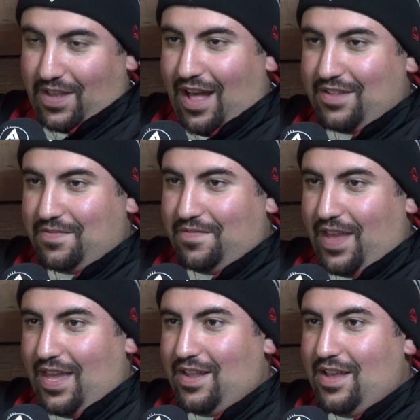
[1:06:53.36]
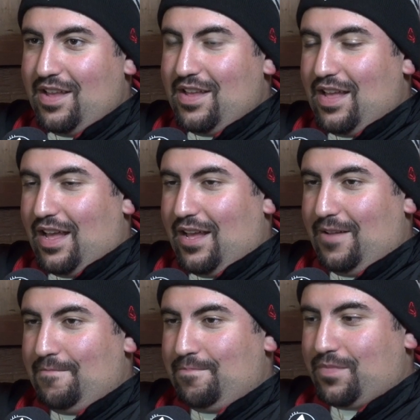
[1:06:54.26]
you're a Carlton fan.
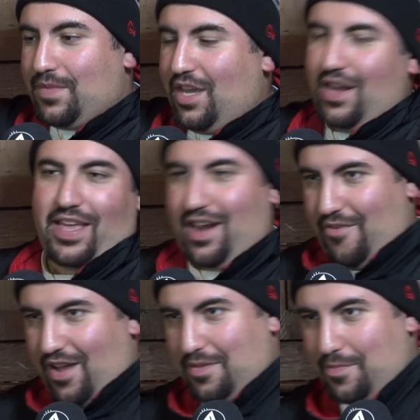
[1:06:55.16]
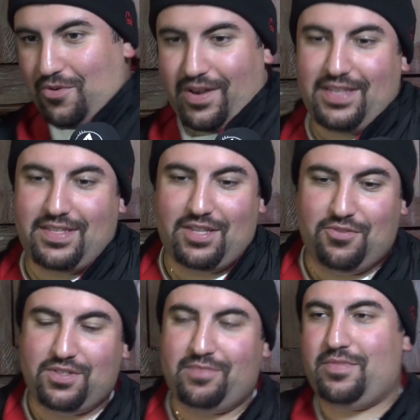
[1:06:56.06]
Um, you got to get around the boys. They
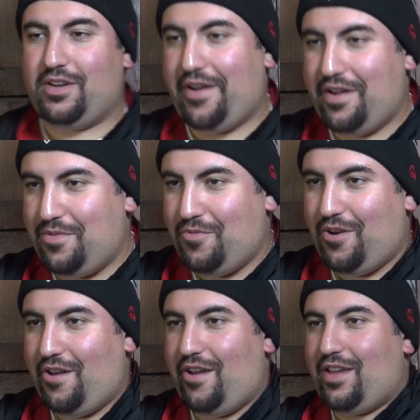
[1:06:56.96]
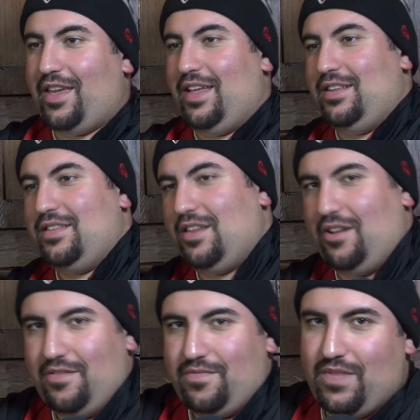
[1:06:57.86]
do some incredible work, and
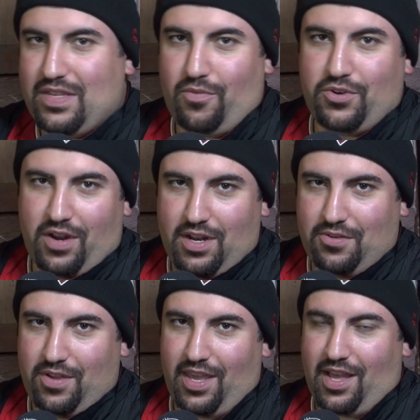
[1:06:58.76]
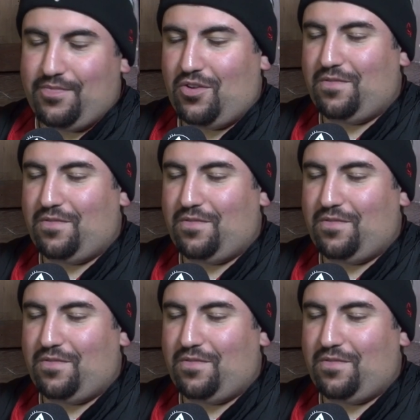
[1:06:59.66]
you know that's what we try to do here